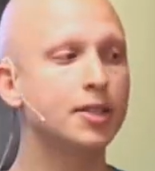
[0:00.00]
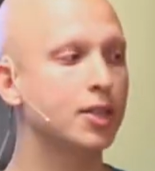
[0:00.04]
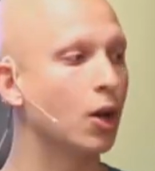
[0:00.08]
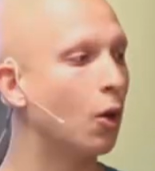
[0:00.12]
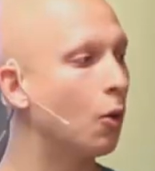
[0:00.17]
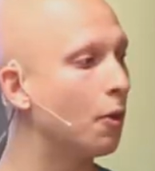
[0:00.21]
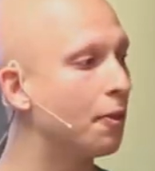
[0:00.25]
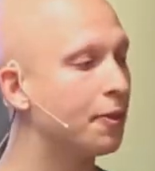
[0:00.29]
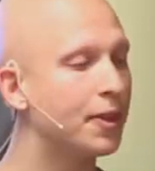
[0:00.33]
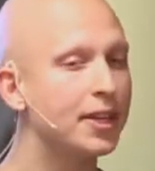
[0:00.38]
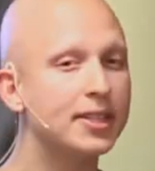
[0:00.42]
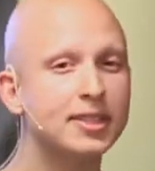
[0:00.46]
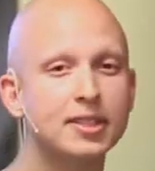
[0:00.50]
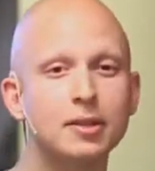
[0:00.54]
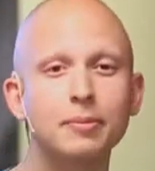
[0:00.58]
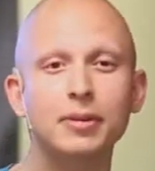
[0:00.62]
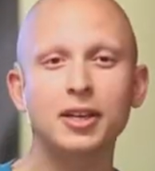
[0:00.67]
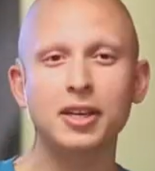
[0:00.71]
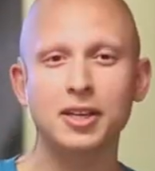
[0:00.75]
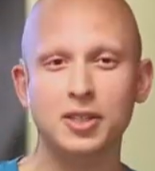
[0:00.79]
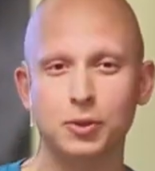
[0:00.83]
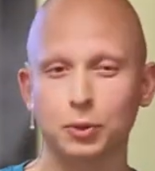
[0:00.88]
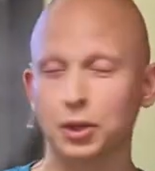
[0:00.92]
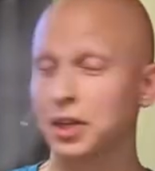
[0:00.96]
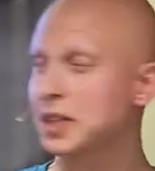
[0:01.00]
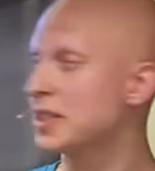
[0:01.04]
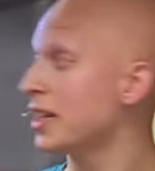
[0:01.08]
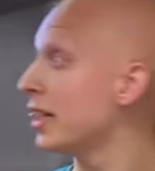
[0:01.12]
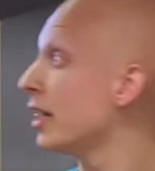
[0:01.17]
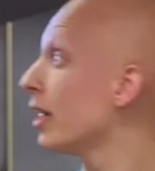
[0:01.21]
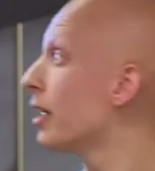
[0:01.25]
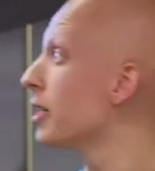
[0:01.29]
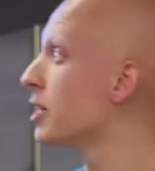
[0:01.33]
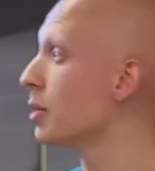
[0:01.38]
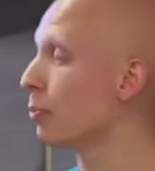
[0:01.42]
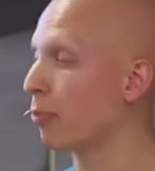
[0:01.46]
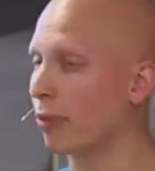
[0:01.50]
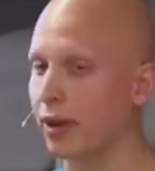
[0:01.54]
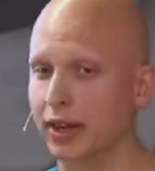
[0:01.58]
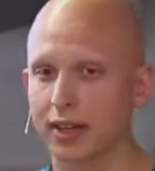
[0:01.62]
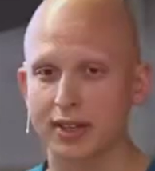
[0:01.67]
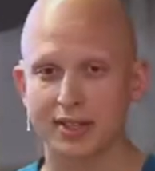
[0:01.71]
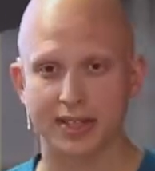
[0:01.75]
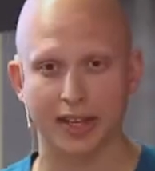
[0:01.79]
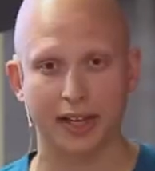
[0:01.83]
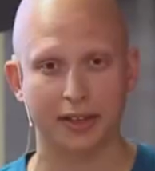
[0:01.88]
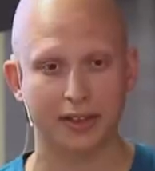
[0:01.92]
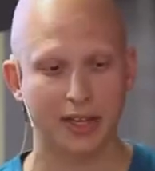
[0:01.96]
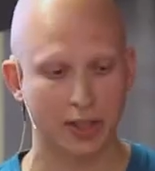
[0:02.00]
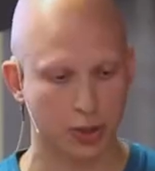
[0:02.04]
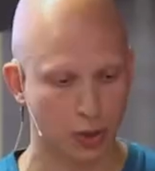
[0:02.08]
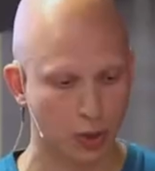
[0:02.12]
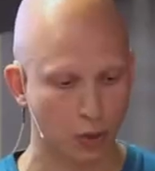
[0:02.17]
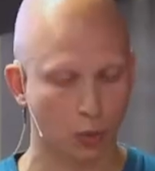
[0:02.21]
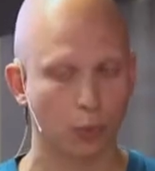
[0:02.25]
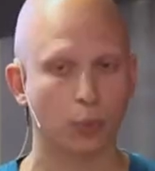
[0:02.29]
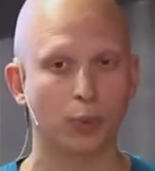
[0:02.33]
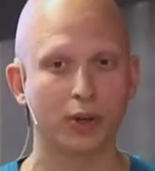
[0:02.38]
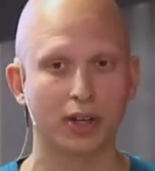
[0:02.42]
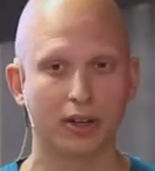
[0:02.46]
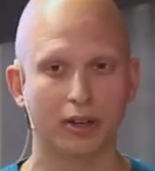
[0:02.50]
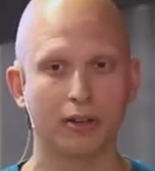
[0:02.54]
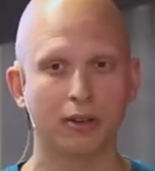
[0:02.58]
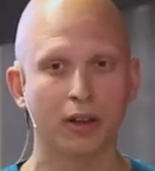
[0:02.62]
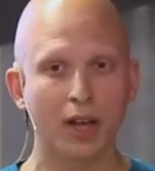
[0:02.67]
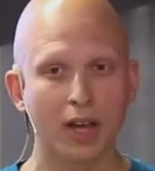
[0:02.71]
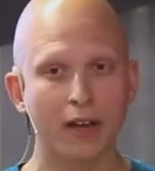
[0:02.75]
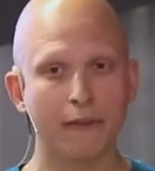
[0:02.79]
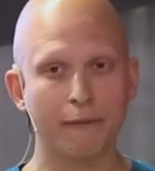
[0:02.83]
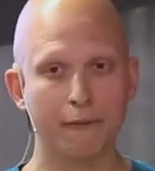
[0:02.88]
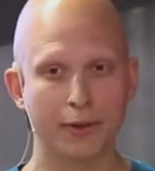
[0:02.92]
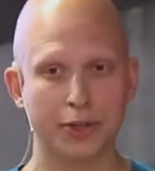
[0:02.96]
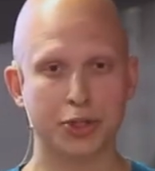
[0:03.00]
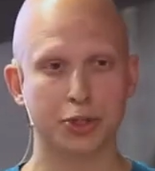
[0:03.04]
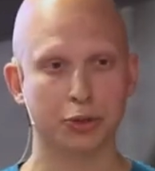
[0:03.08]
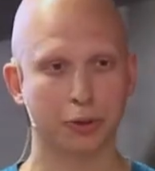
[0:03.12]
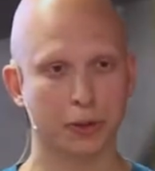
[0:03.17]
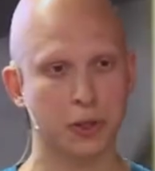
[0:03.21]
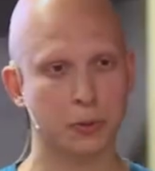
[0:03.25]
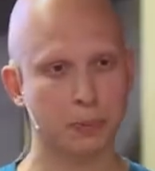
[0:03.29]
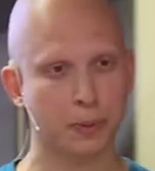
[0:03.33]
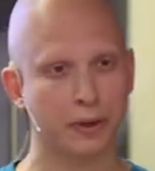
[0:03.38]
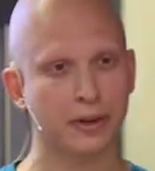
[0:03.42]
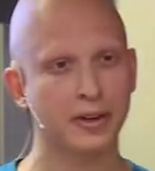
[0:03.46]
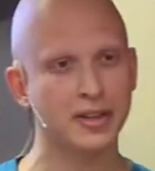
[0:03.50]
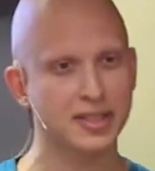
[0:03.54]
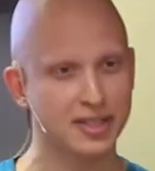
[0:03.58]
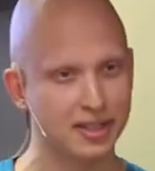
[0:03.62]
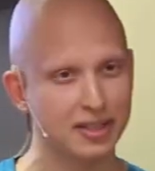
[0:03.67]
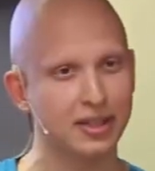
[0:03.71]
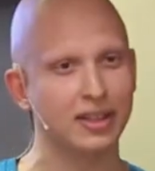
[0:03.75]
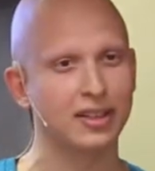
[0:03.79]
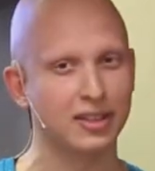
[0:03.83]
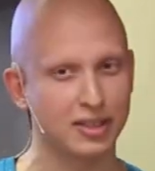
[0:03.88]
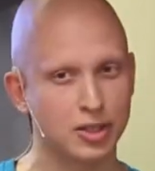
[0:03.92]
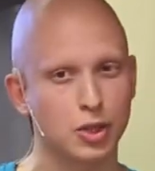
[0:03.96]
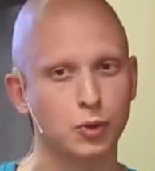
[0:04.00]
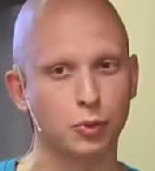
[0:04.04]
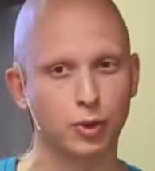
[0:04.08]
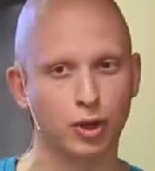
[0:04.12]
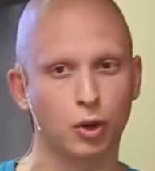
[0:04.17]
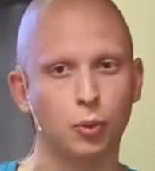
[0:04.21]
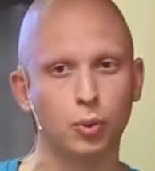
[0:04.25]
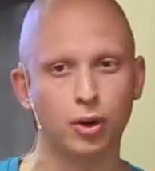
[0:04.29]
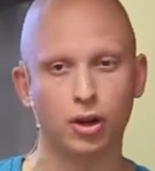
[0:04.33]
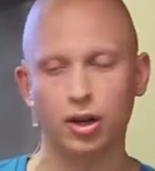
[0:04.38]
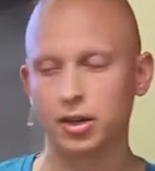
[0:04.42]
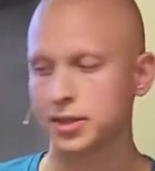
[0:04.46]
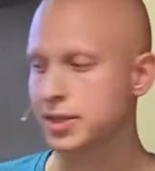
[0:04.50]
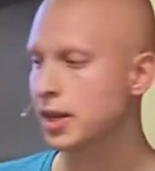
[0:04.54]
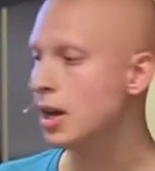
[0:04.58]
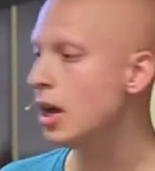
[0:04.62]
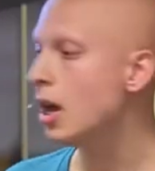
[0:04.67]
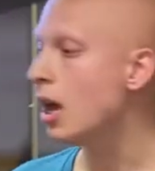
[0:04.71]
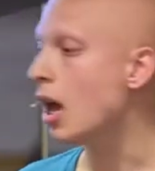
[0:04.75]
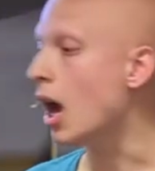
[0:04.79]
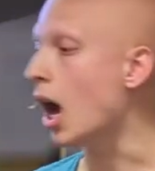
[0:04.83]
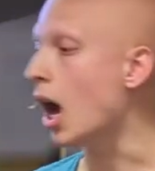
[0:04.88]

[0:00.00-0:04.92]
So this to me is really exciting because it brings like that sort of real visceral experience into the real world.